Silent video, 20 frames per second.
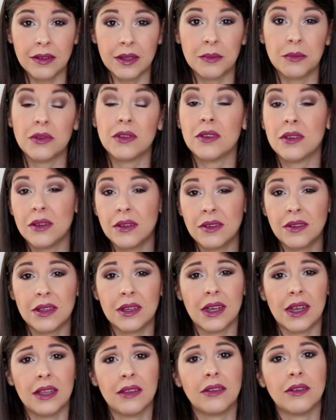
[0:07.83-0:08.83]
I'm still
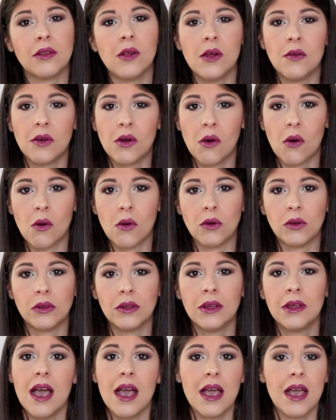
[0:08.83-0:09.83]
sick, I still have a
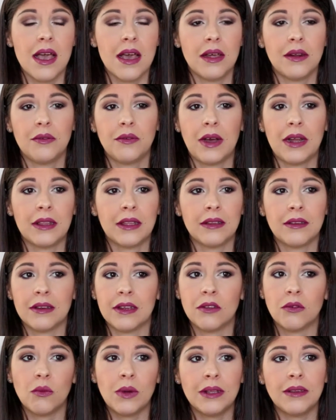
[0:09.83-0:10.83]
cold, and finally
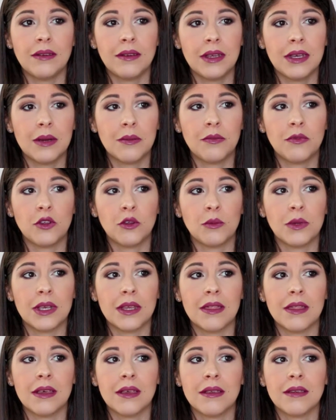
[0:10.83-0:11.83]
today's Wednesday, I'm
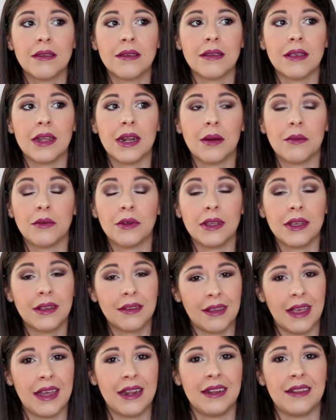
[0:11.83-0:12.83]
filming this and I'm really
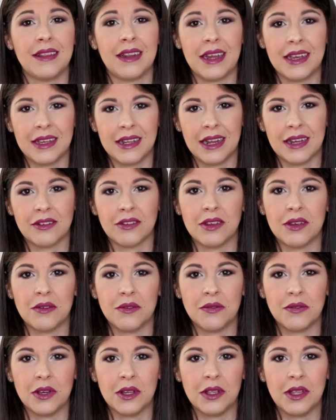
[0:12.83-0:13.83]
excited that I can actually
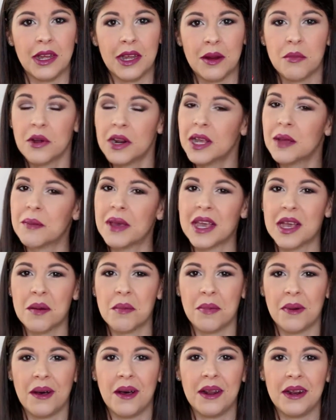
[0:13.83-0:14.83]
feel like putting
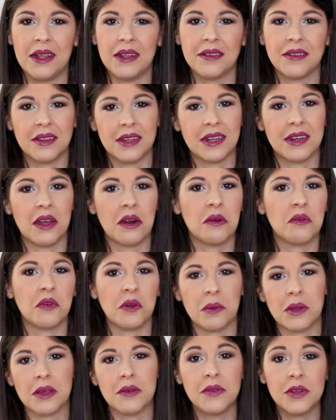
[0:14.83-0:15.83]
makeup on and sitting down and
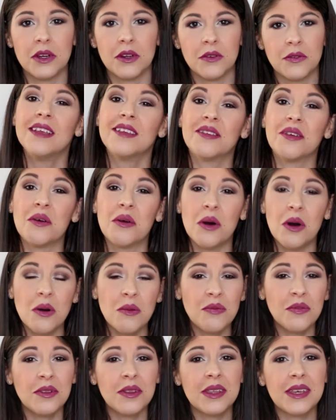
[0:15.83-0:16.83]
filming a video. So
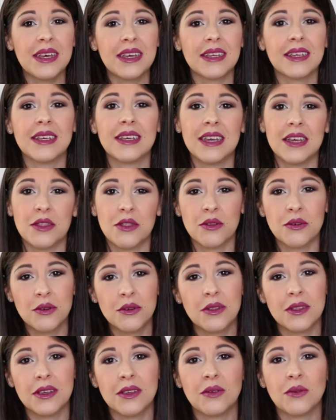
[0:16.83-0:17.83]
hopefully I can get through
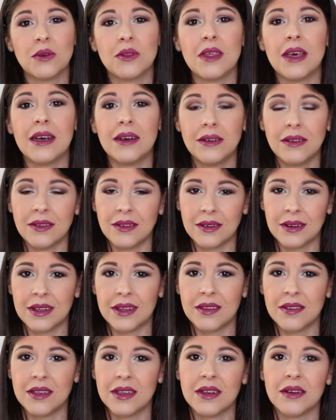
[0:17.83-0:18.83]
this without
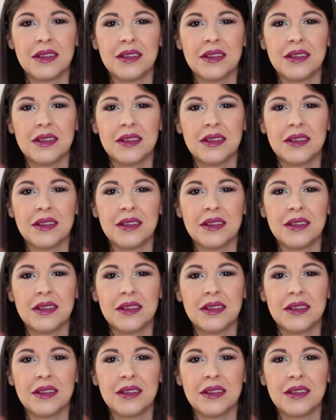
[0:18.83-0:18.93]
sneezing.